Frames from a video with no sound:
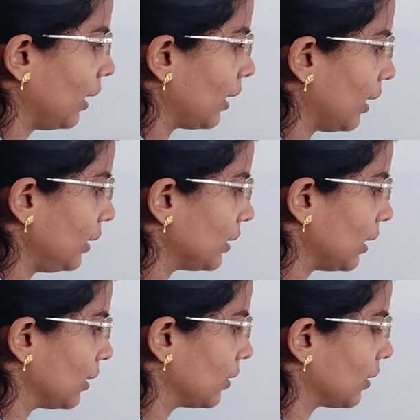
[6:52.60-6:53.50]
Right?
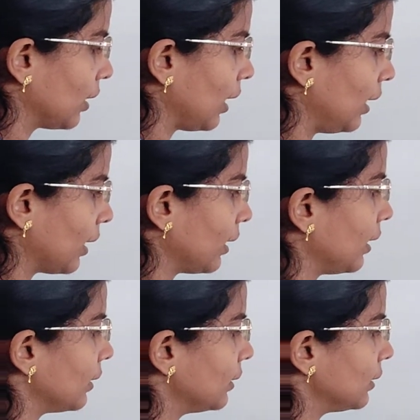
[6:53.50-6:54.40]
I'll write
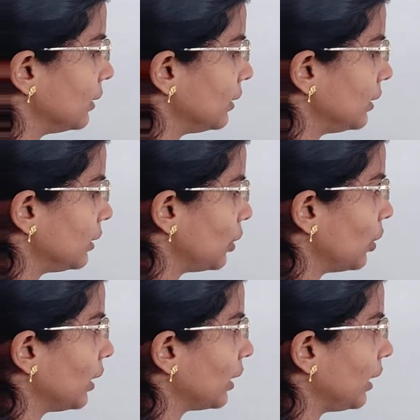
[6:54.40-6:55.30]
like this. This is
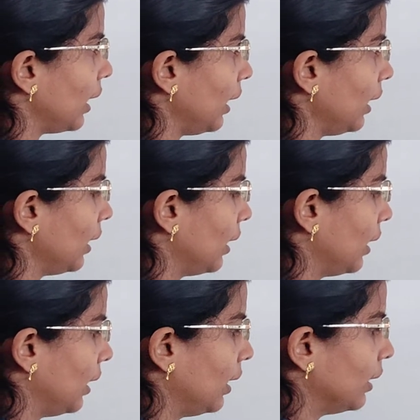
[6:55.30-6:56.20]
your A.
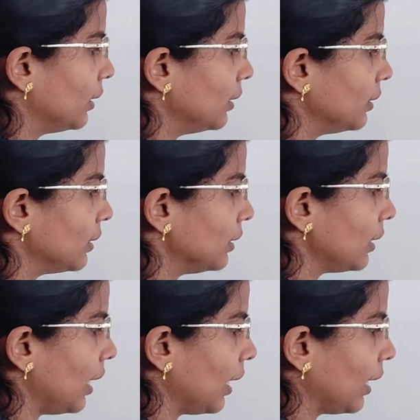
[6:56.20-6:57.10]
This
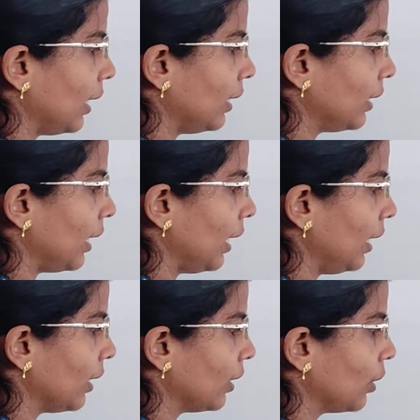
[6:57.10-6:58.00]
is again
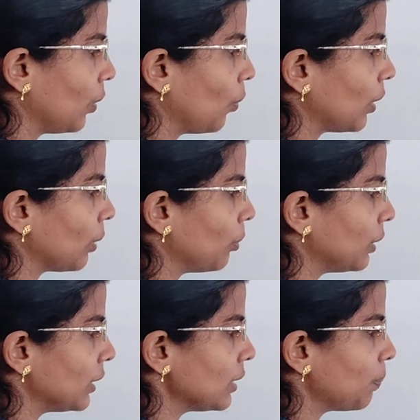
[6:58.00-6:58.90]
A. What
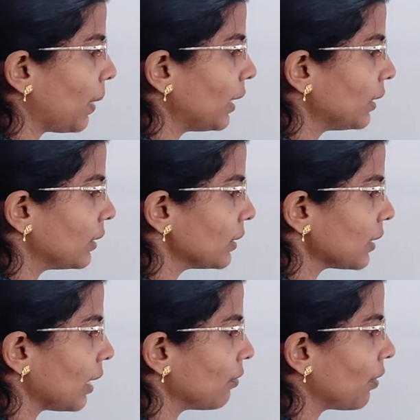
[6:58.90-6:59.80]
about this part? It is
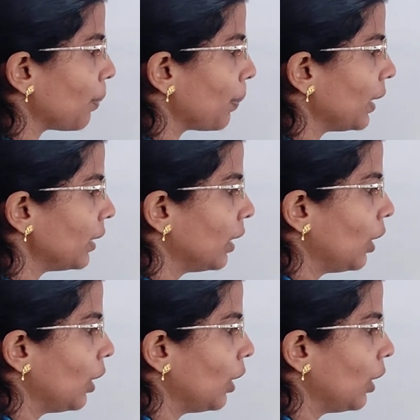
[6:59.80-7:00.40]
alpha part.